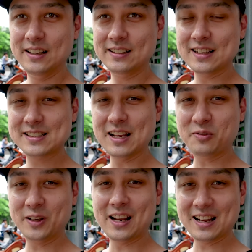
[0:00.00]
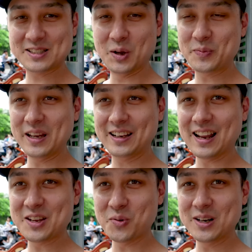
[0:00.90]
that's definitely not something
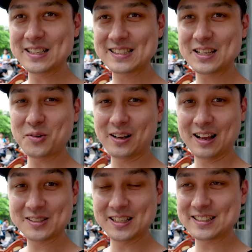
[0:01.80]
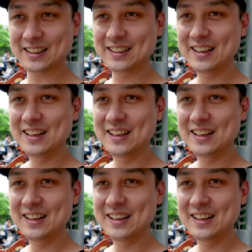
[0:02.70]
that you want to see while house hunting.